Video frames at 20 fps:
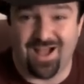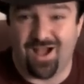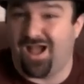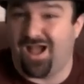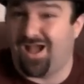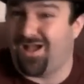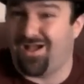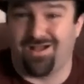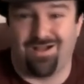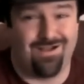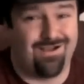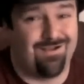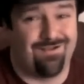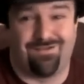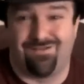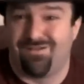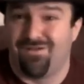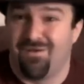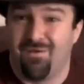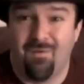Oh,
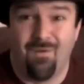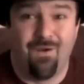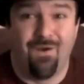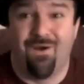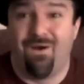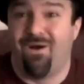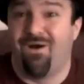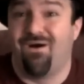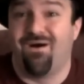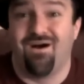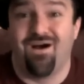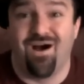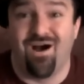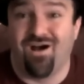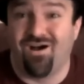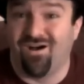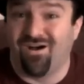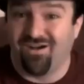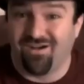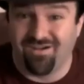
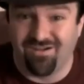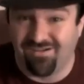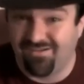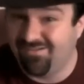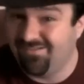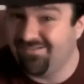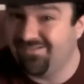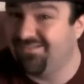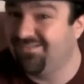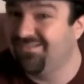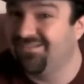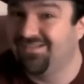Huh?